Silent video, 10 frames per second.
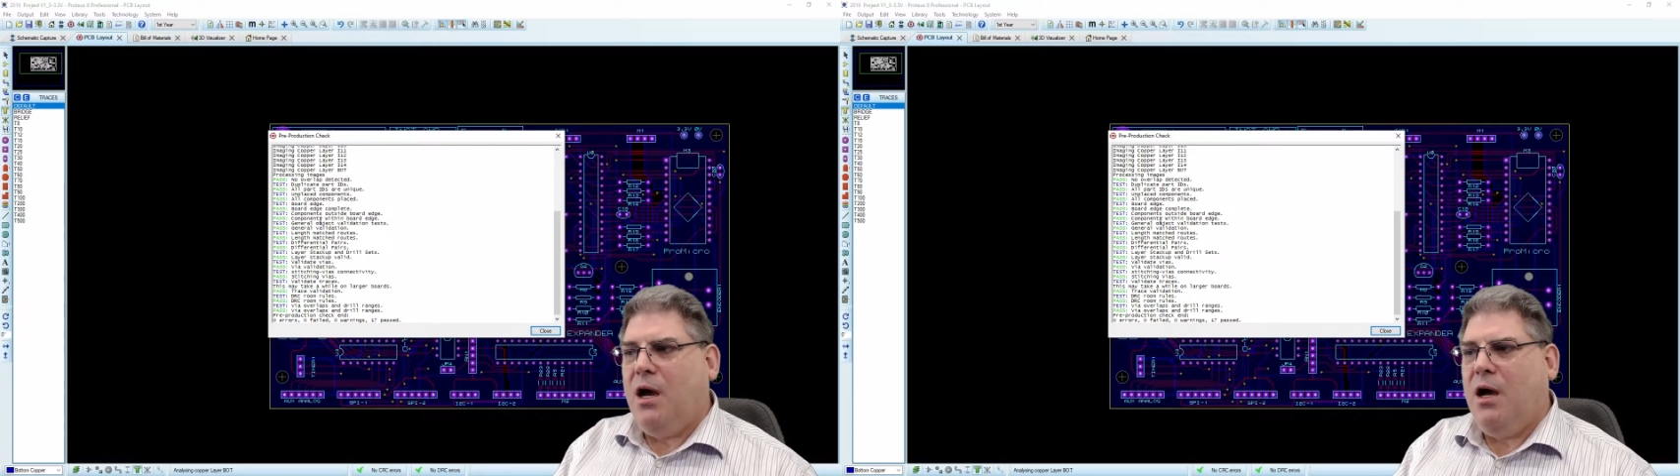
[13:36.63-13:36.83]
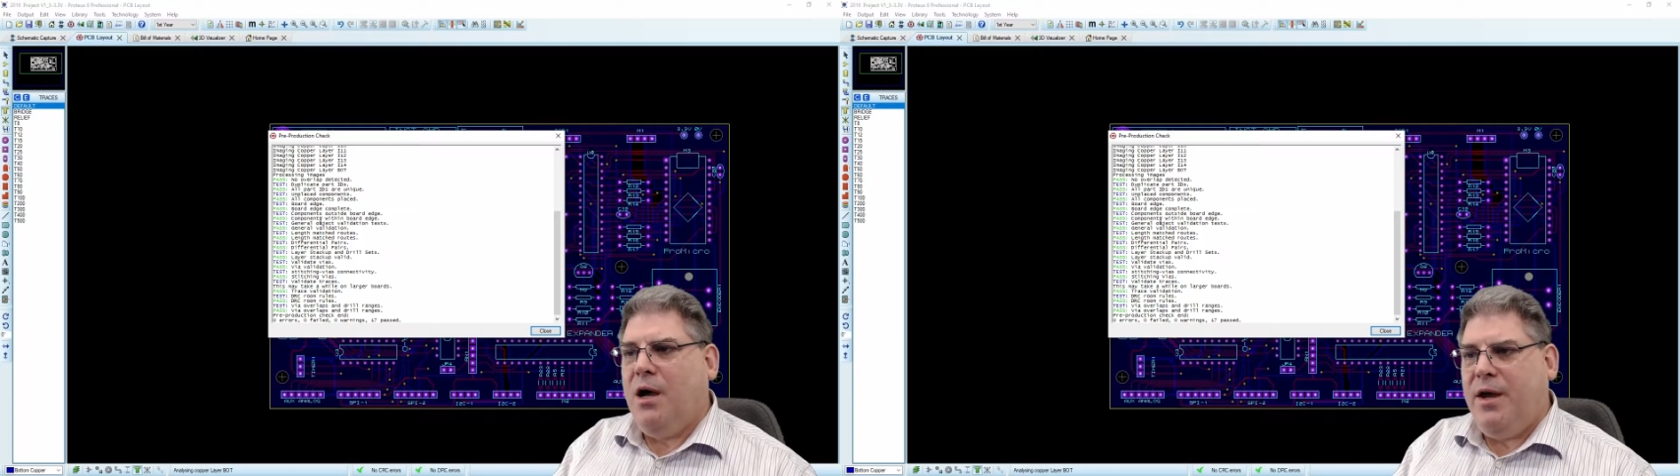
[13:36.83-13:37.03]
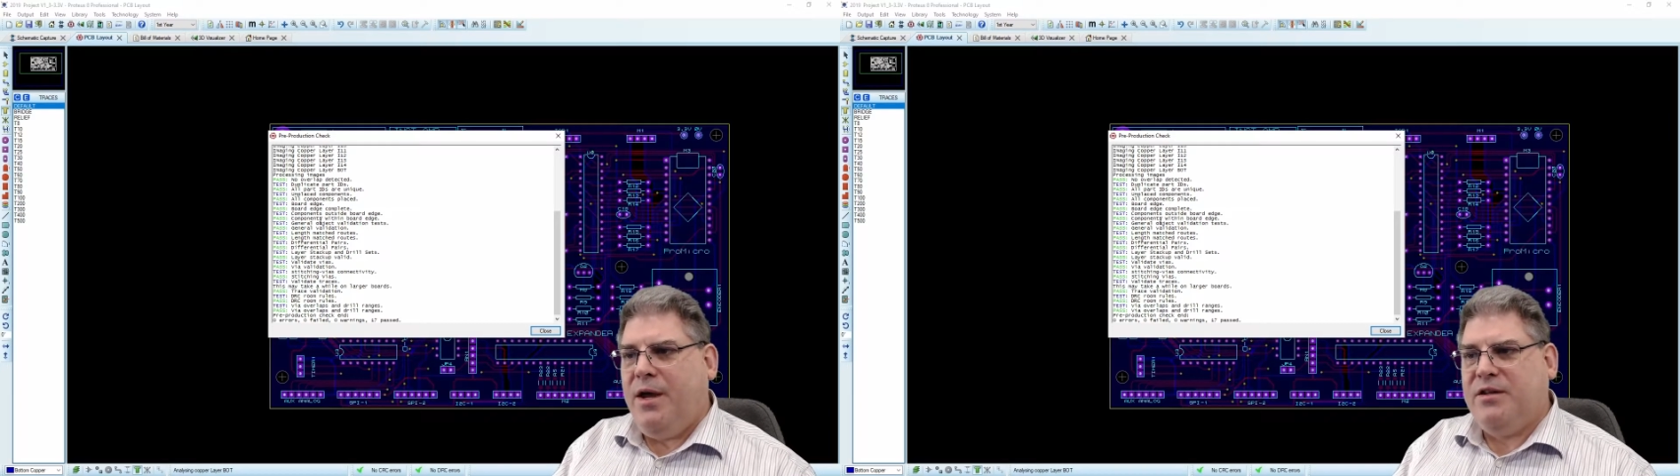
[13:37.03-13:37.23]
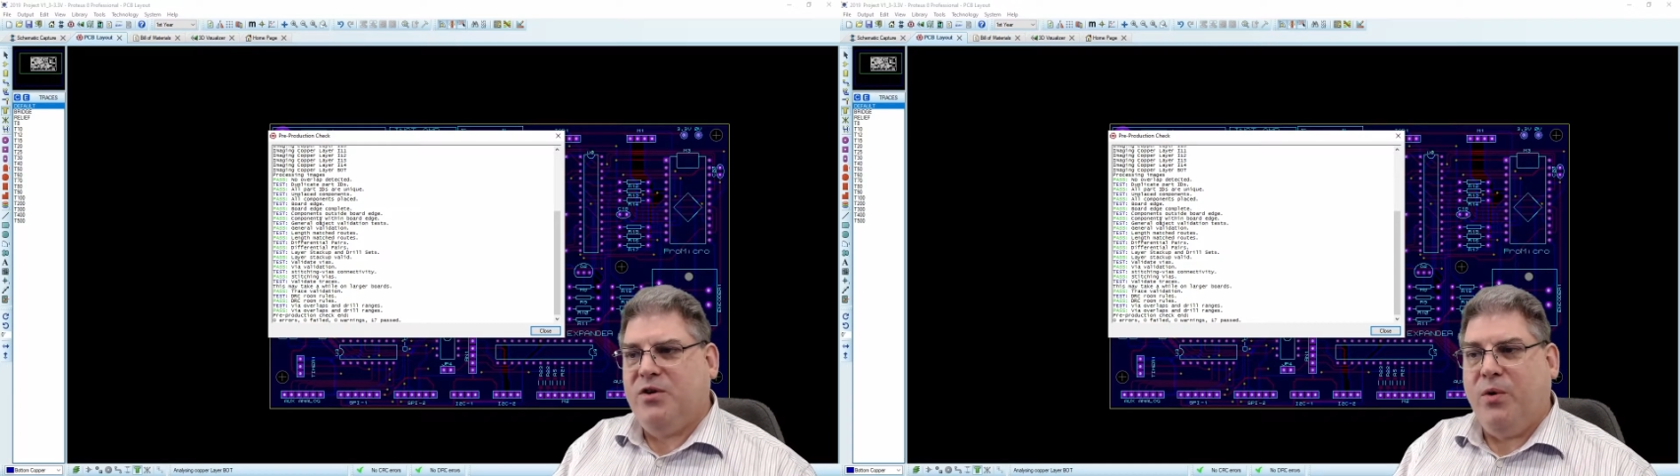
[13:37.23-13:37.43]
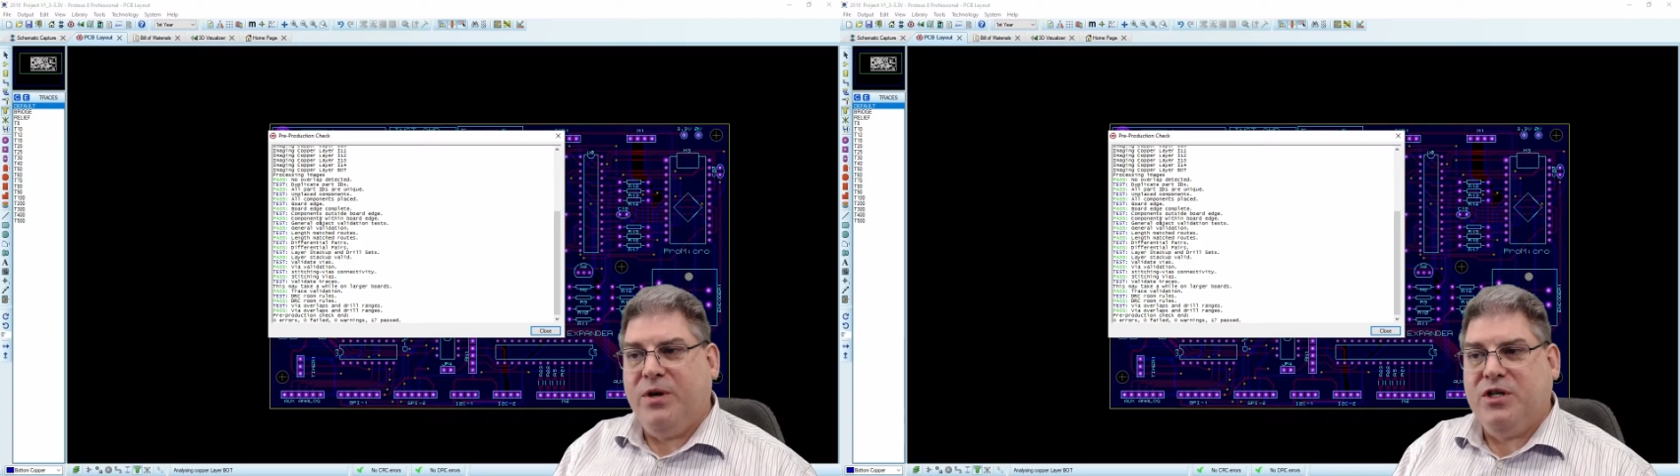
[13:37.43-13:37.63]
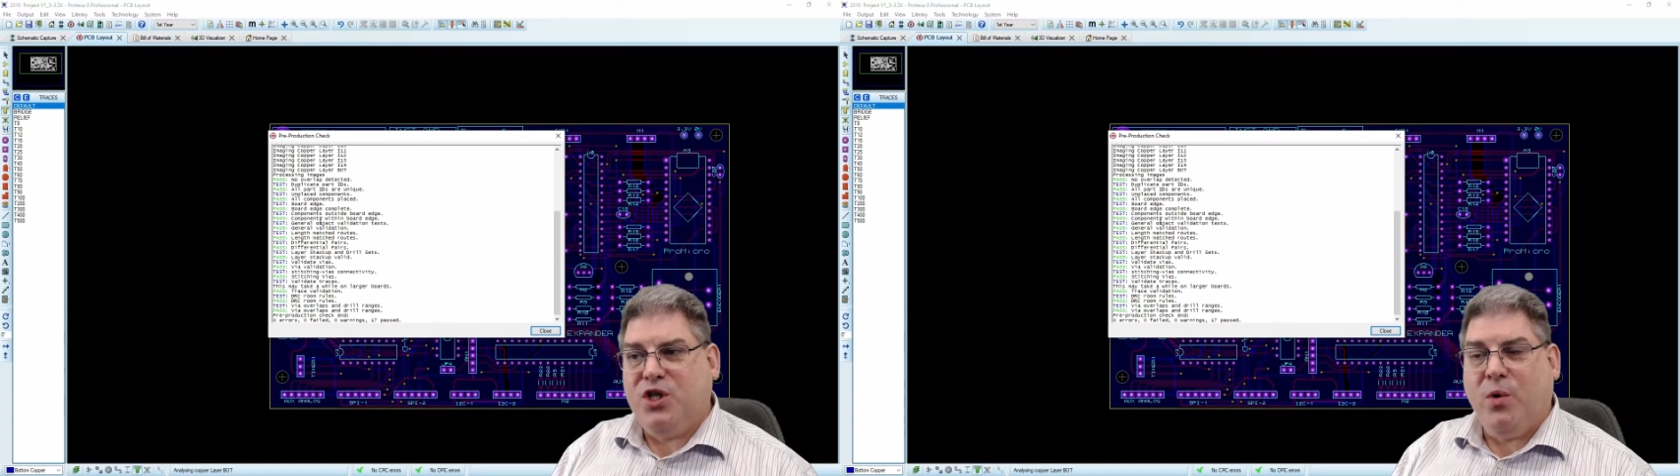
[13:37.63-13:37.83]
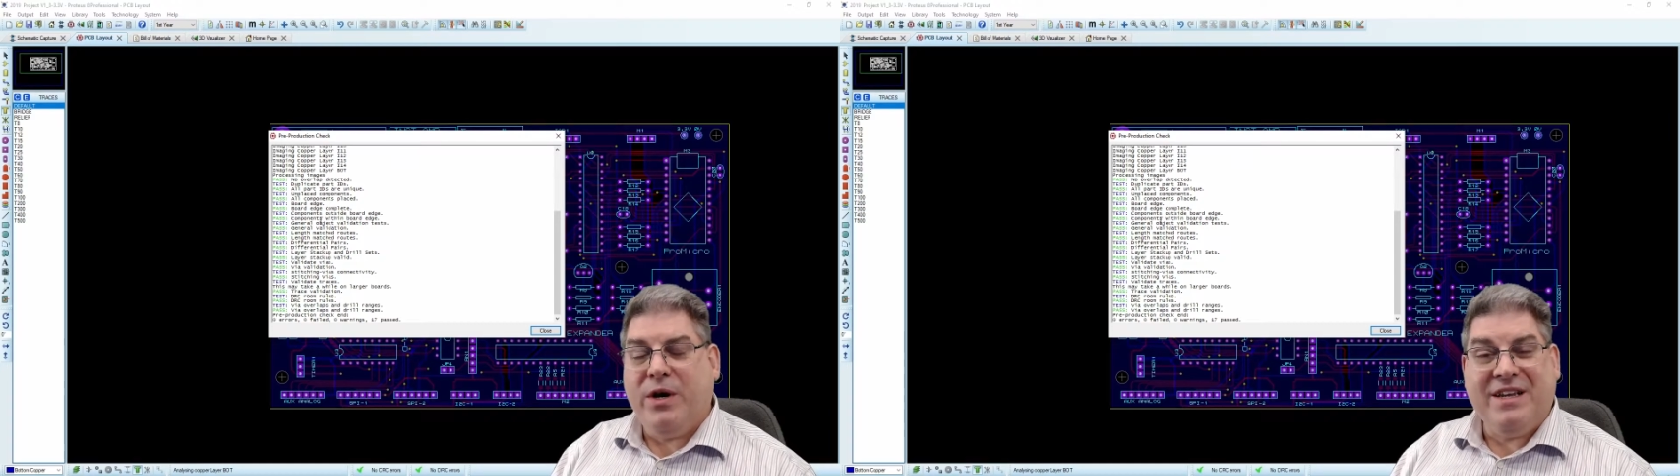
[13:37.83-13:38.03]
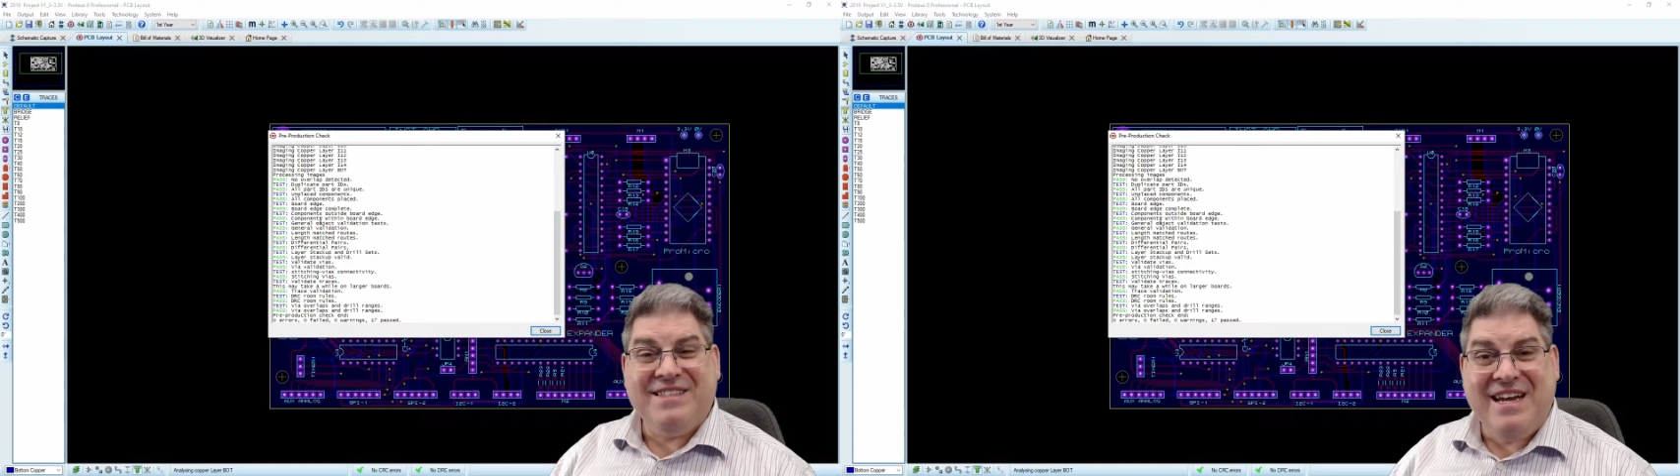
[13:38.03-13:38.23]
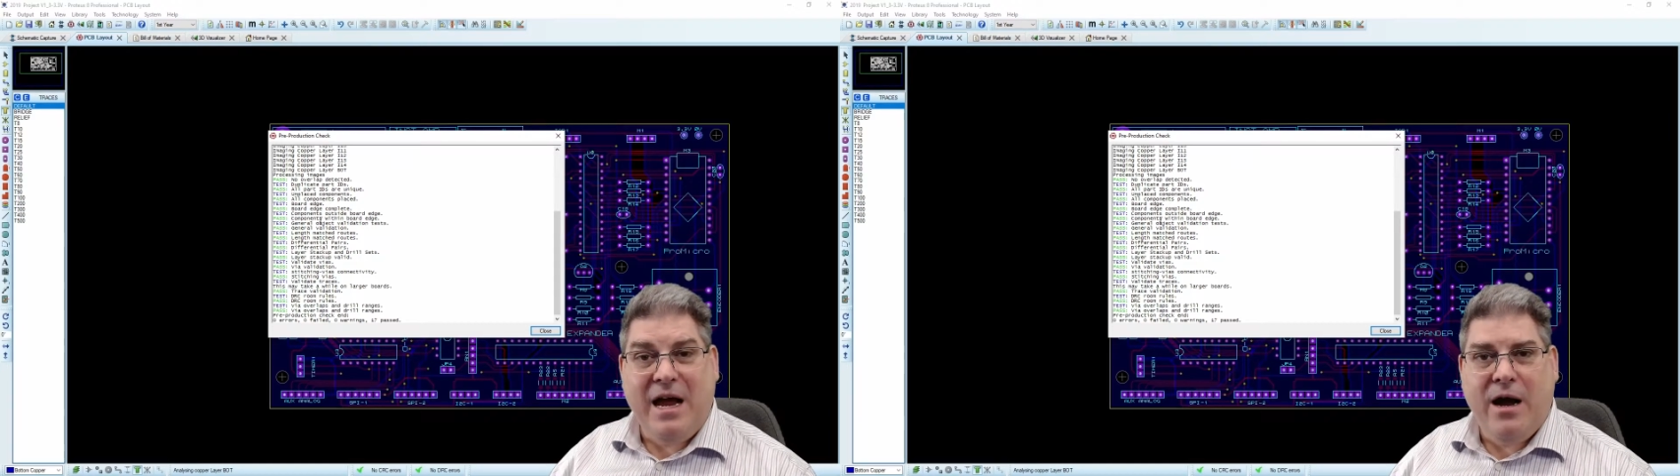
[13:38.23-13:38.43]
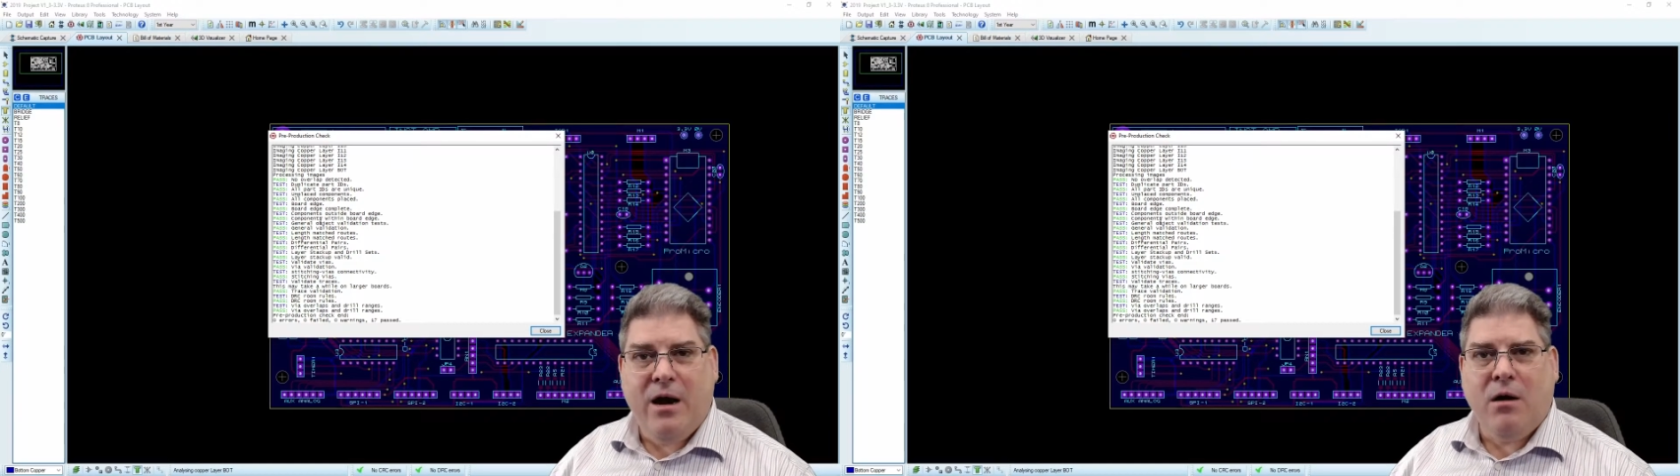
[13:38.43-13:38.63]
it's going to show it as an
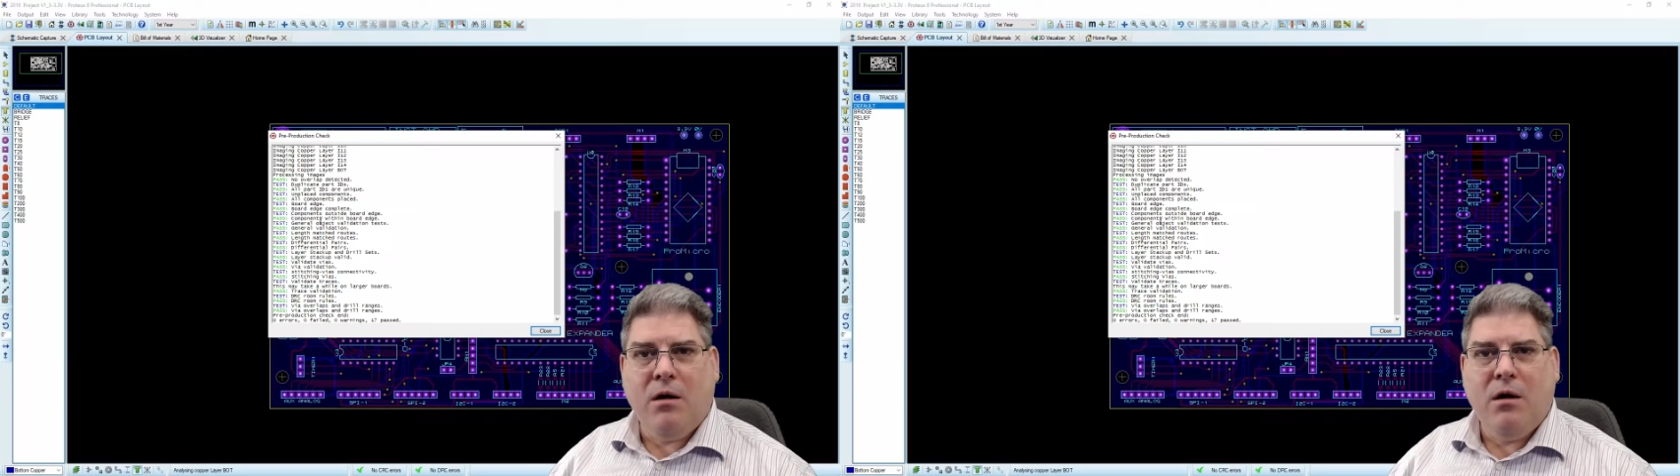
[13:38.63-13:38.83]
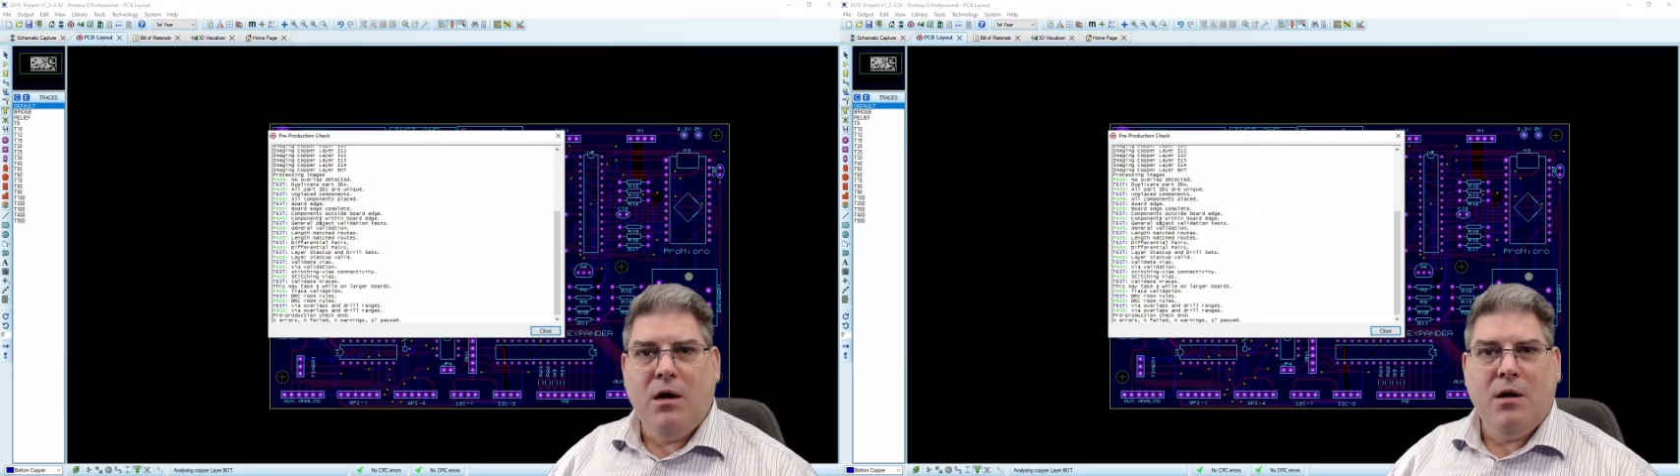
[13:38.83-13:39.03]
error,